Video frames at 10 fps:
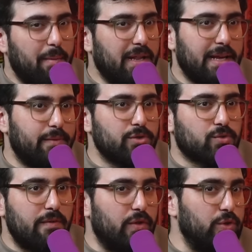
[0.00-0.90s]
I mean, like it was
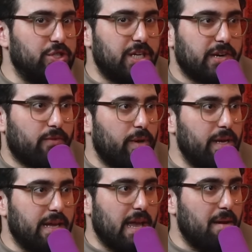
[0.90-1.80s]
revolutionary for when he
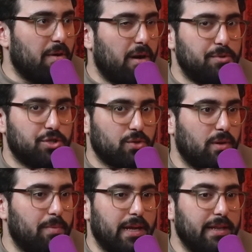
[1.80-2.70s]
came up, yeah, sure, yeah,
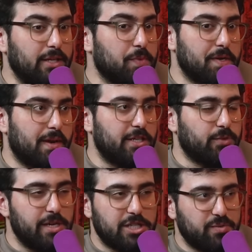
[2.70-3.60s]
but like yeah. that's why
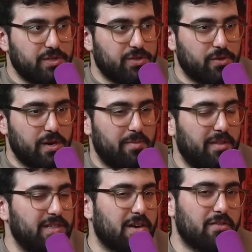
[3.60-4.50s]
graduation was so great. But
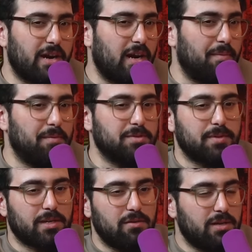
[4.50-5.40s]
these other albums, I'm
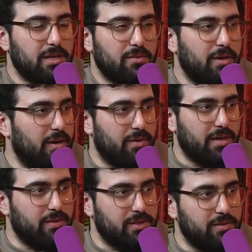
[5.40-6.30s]
like, okay, well,
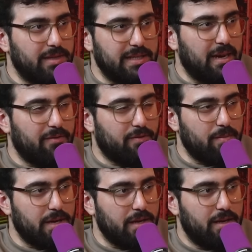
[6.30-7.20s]
whatever, dude. Like not for
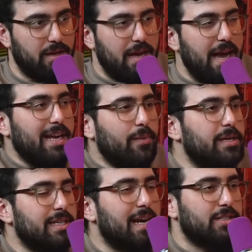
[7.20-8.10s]
me.
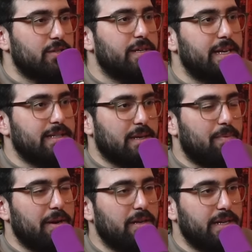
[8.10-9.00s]
Anyways, yeah, dude. He has
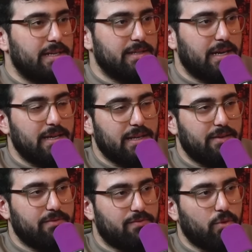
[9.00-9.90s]
apparently got
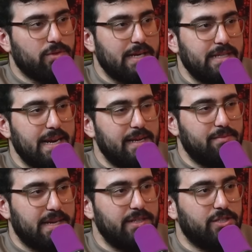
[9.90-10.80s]
like full titanium
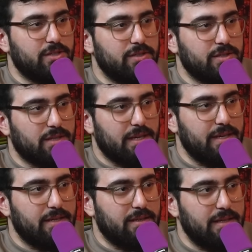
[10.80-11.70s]
dentures,
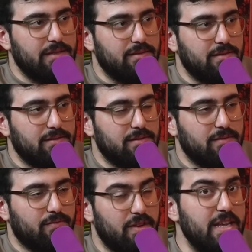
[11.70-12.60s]
like like
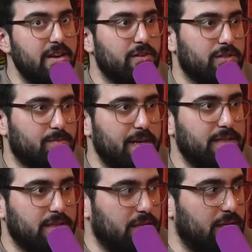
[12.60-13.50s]
veneers,
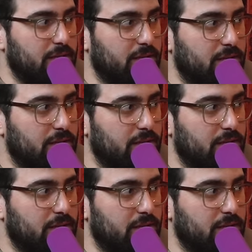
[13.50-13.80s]
basically.